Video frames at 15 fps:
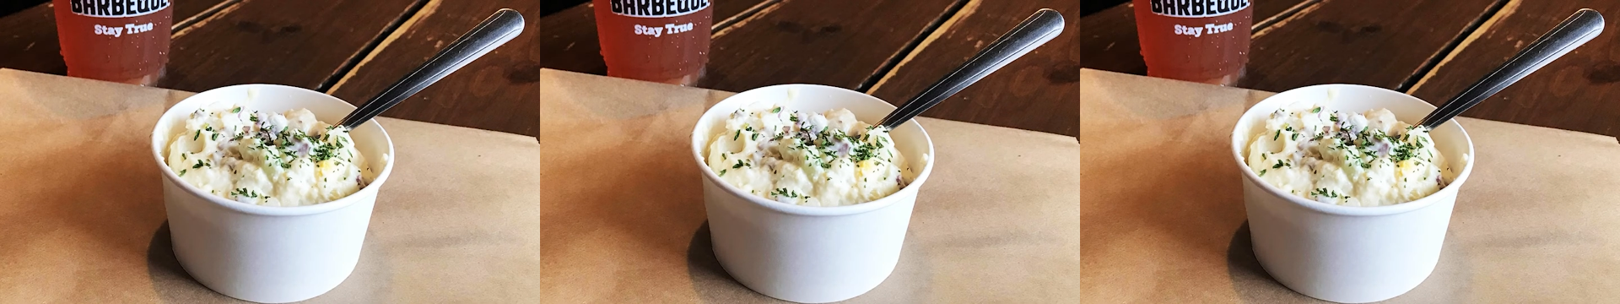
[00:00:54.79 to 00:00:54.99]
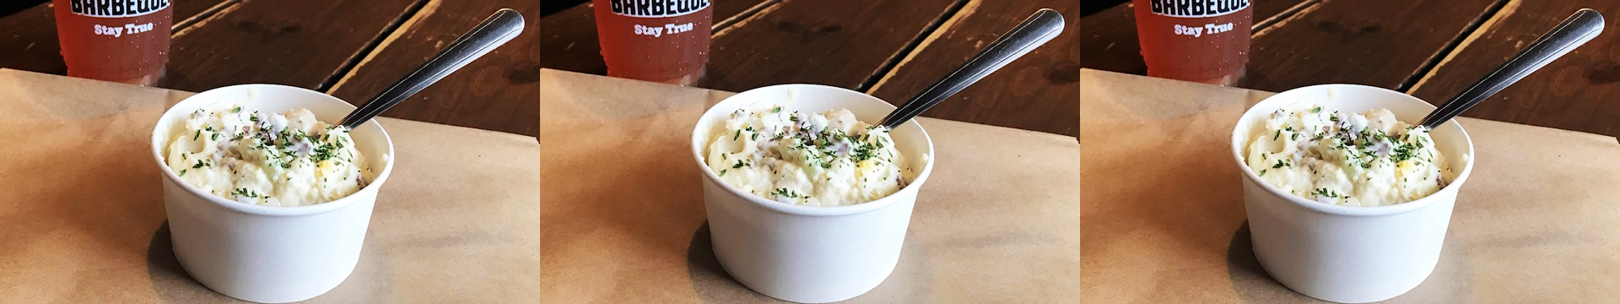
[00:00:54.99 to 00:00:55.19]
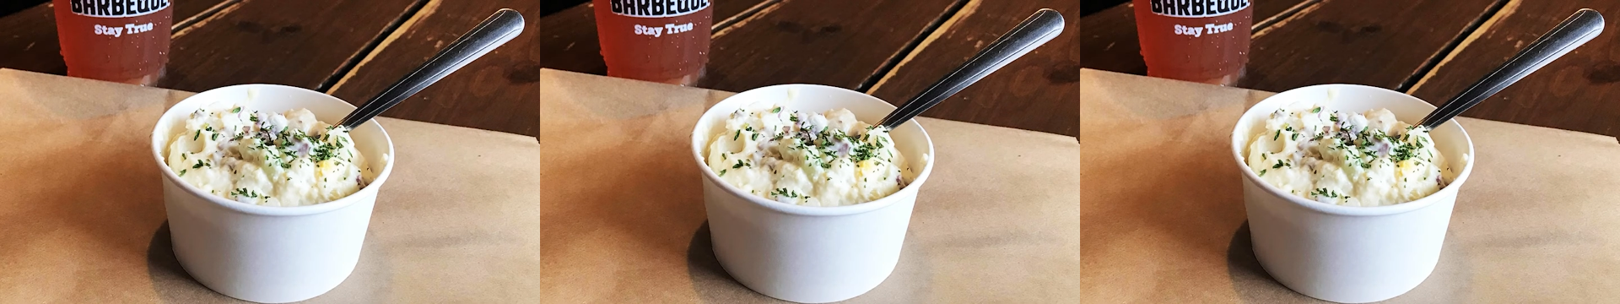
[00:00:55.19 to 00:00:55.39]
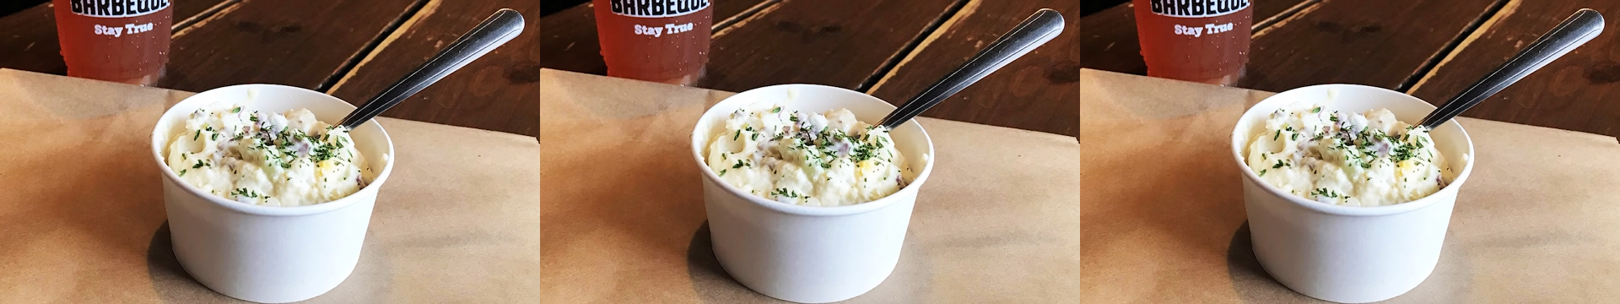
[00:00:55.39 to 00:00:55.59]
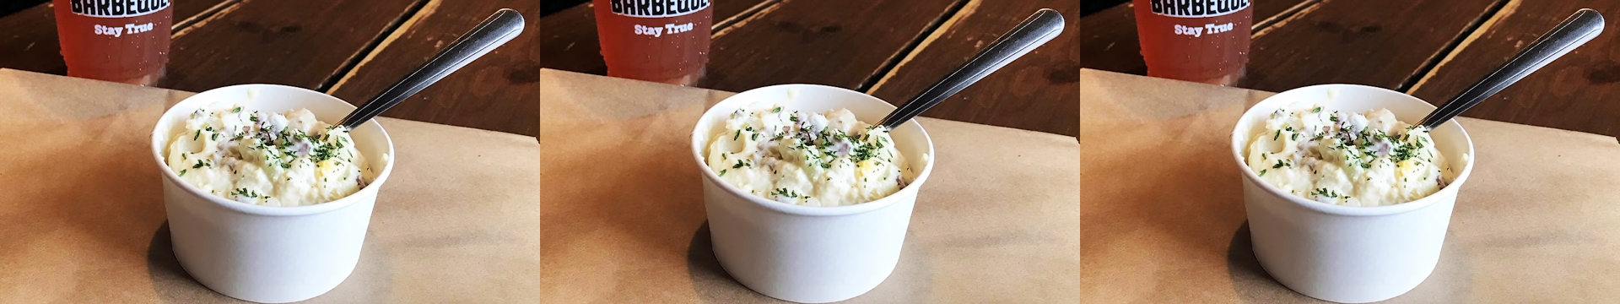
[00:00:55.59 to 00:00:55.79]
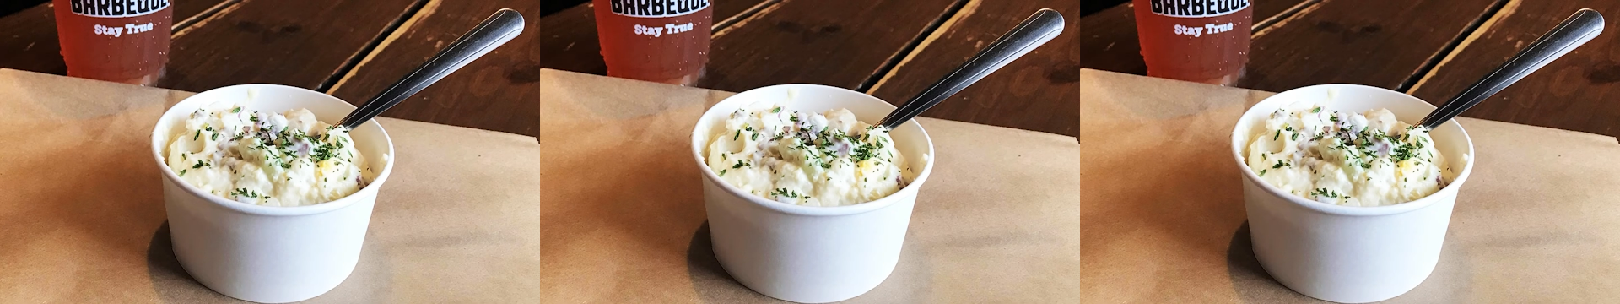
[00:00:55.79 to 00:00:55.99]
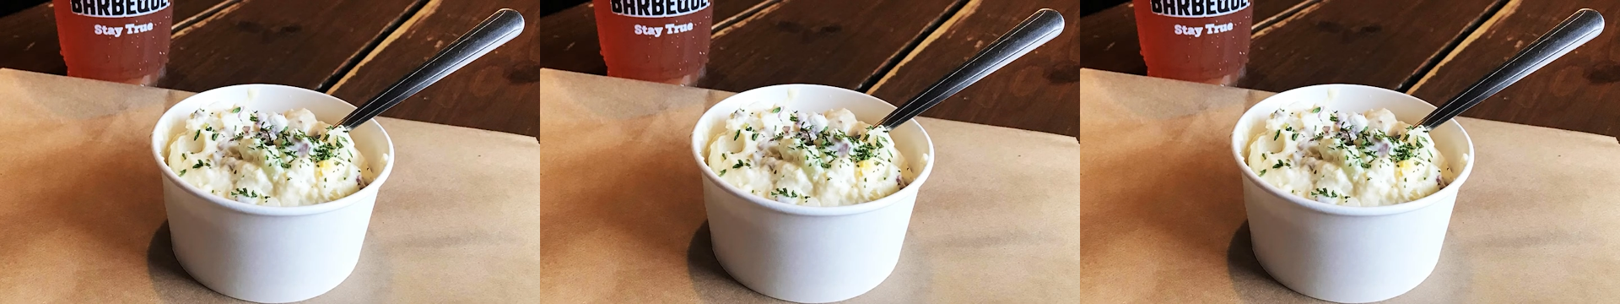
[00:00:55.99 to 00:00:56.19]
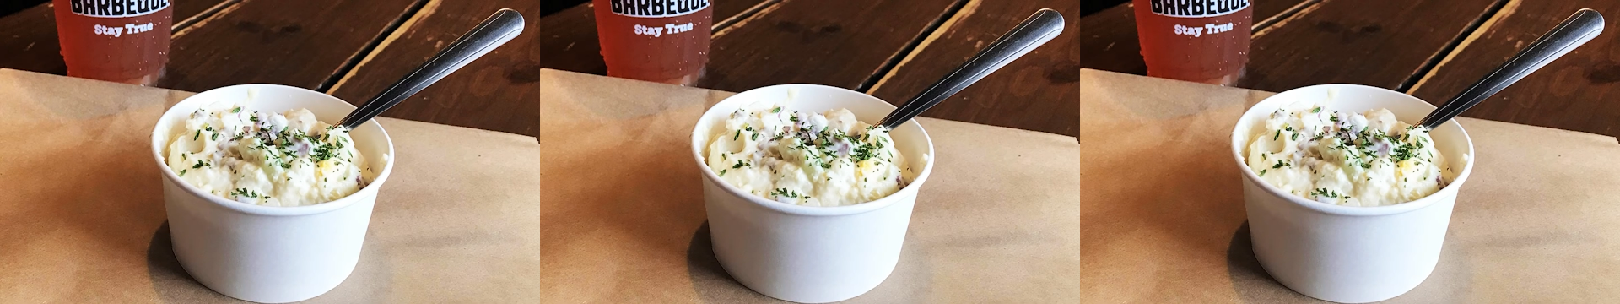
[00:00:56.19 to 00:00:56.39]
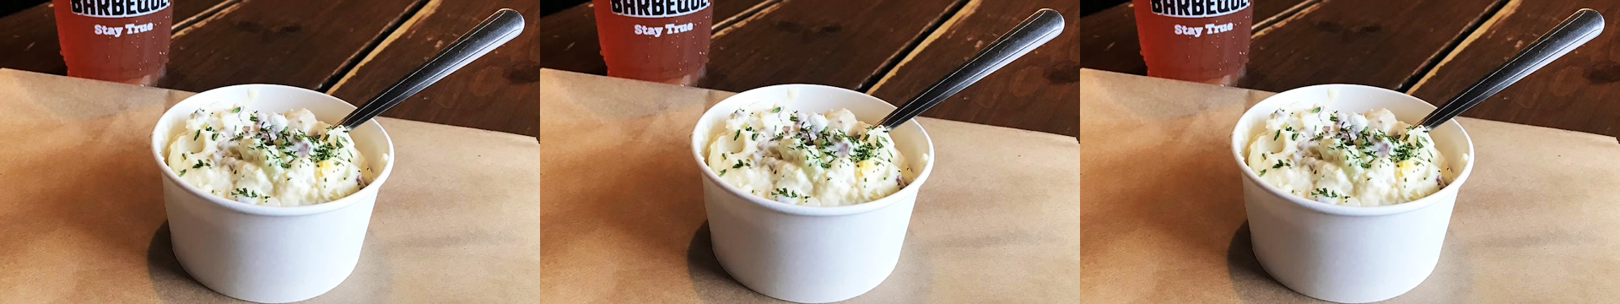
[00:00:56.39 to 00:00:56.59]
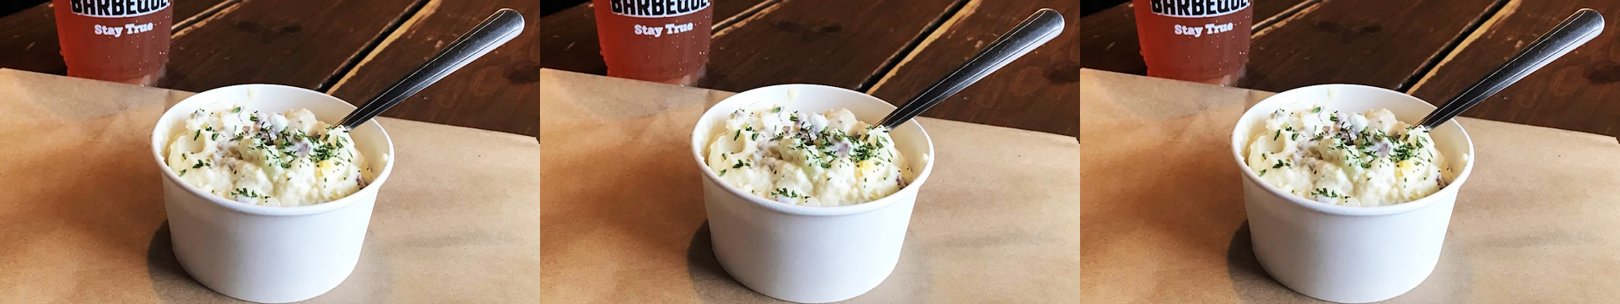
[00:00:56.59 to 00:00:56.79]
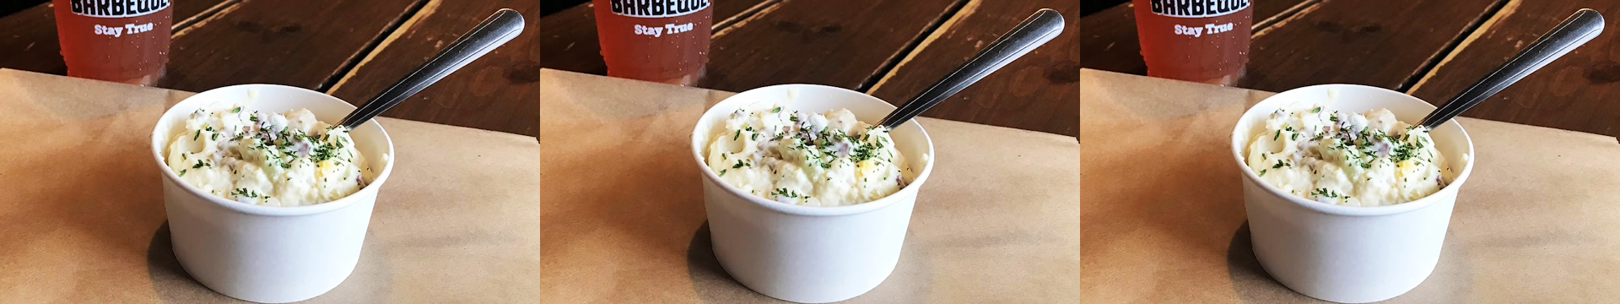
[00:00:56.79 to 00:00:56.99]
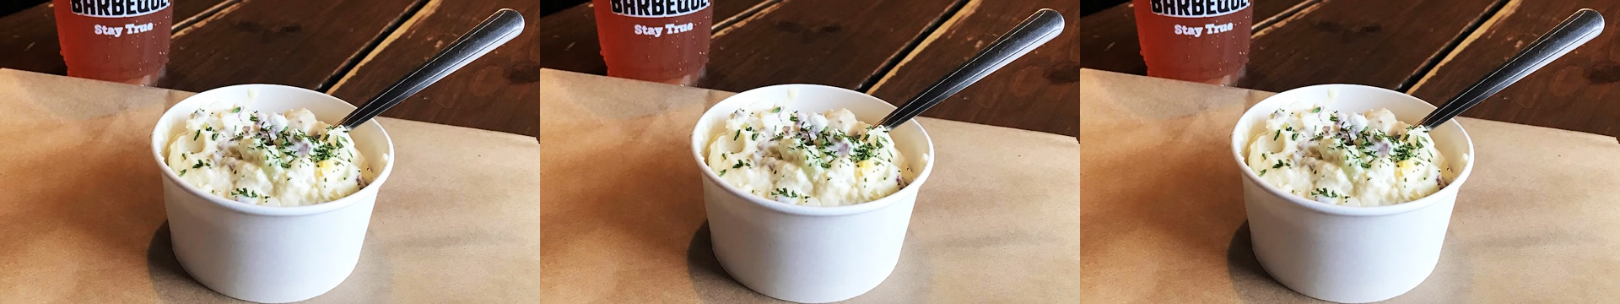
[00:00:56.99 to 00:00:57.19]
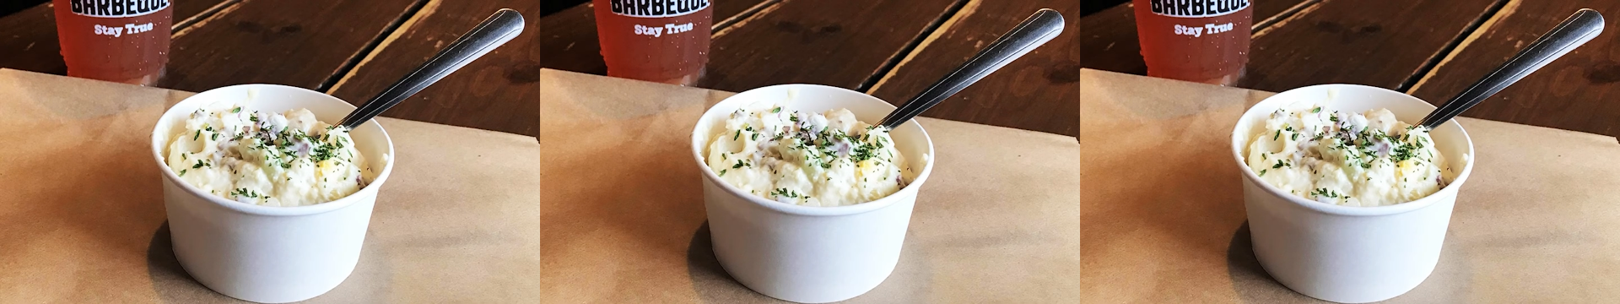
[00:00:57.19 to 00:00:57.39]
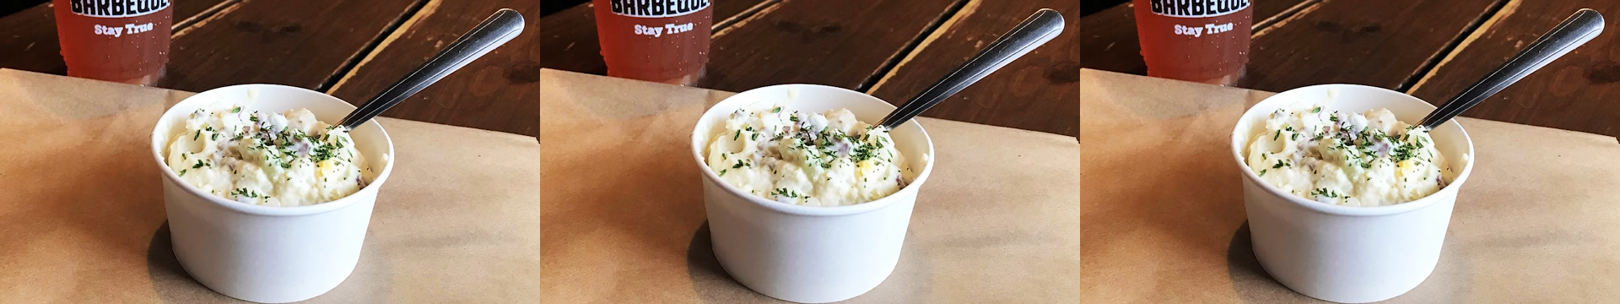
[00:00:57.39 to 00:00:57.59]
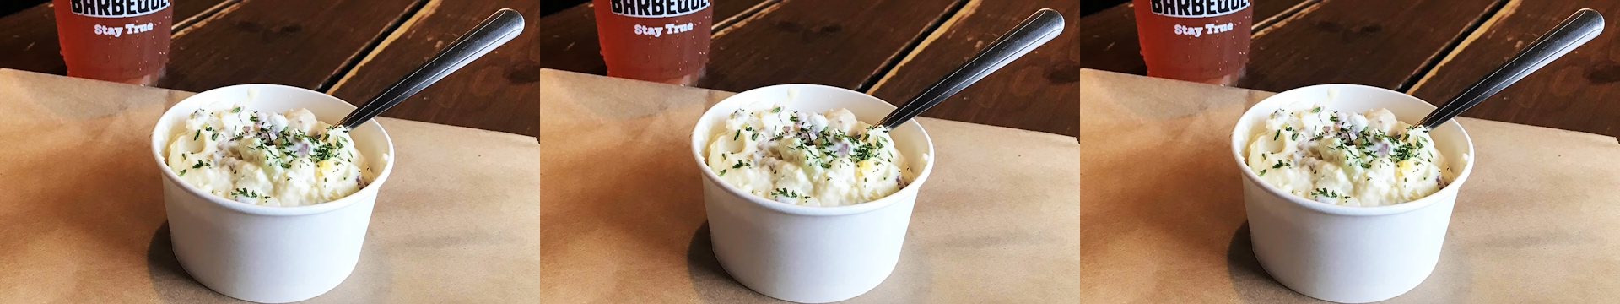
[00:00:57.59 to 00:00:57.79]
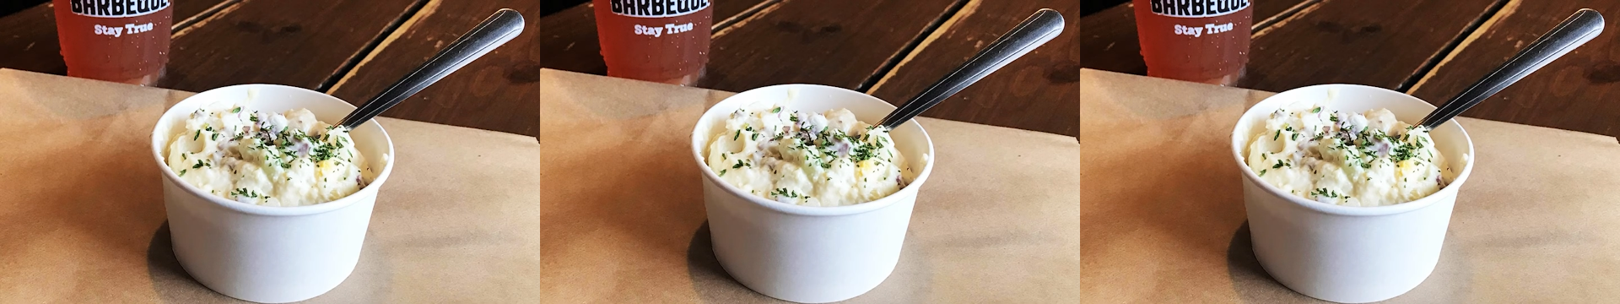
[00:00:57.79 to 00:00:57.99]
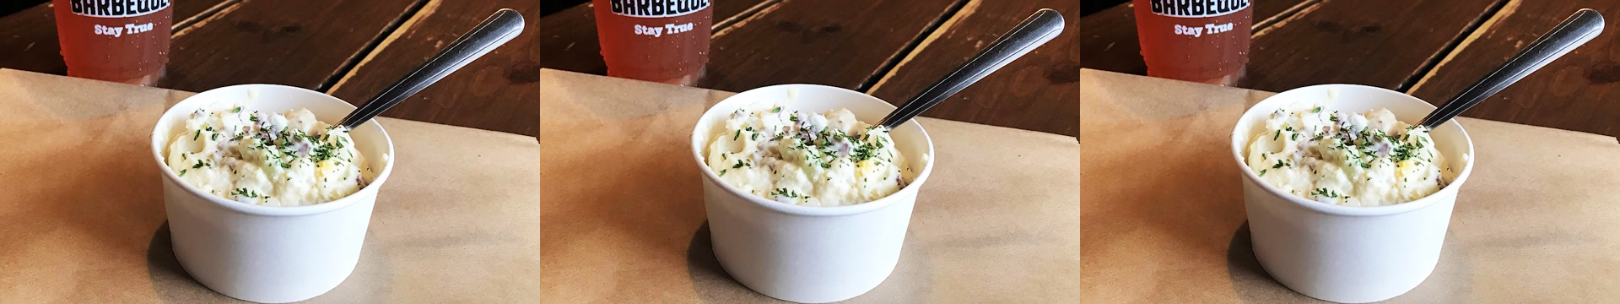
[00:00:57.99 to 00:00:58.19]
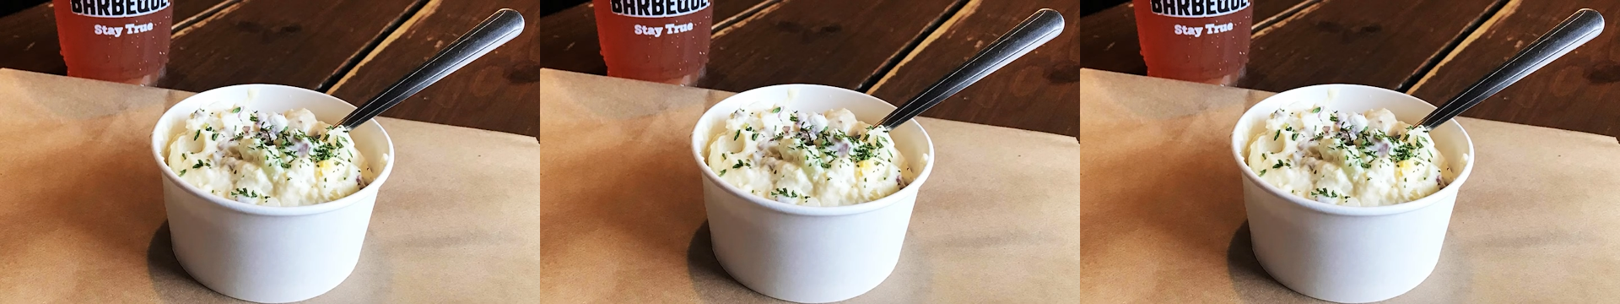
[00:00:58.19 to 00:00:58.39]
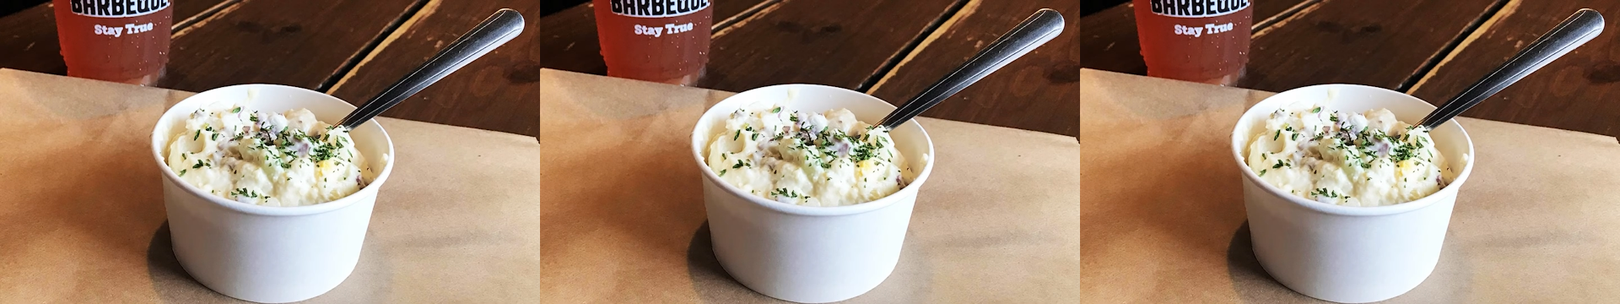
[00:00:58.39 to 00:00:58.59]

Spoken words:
[unreadable: no face in view]